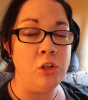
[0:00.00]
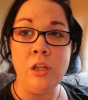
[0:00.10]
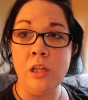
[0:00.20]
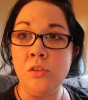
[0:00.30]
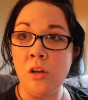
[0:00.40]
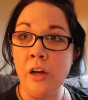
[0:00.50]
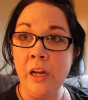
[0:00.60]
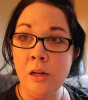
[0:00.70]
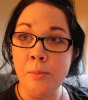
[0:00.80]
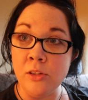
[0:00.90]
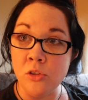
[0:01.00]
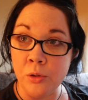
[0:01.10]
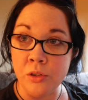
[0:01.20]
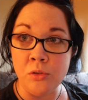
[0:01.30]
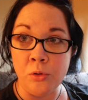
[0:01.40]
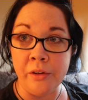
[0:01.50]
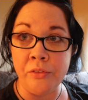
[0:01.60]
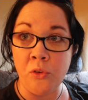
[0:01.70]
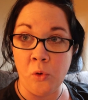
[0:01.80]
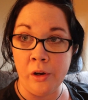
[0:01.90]
he's talking about Toy Story
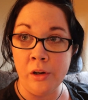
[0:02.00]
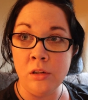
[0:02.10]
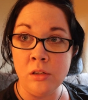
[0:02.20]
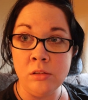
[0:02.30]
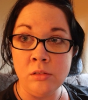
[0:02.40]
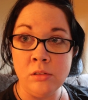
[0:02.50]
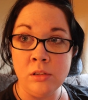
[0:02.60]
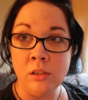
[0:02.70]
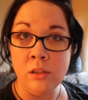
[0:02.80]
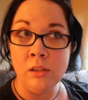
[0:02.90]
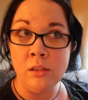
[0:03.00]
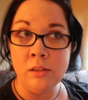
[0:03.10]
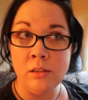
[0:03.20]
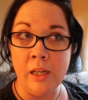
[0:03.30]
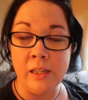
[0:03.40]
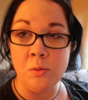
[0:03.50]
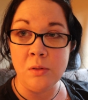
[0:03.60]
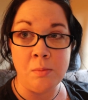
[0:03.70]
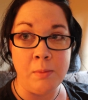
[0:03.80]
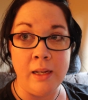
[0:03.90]
4. That's
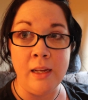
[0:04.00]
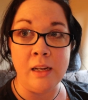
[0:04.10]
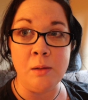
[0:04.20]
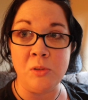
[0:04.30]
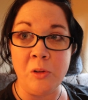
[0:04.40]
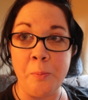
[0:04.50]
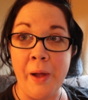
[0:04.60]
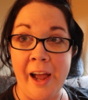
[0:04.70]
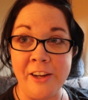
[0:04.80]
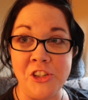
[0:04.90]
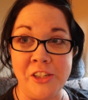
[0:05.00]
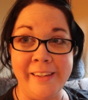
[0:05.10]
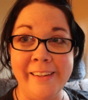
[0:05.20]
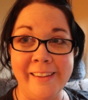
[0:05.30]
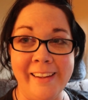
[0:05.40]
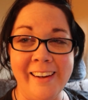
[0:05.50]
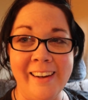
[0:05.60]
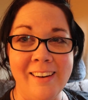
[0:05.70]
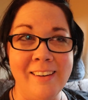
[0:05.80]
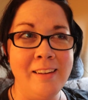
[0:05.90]
what's making him so passionate in
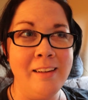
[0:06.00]
there.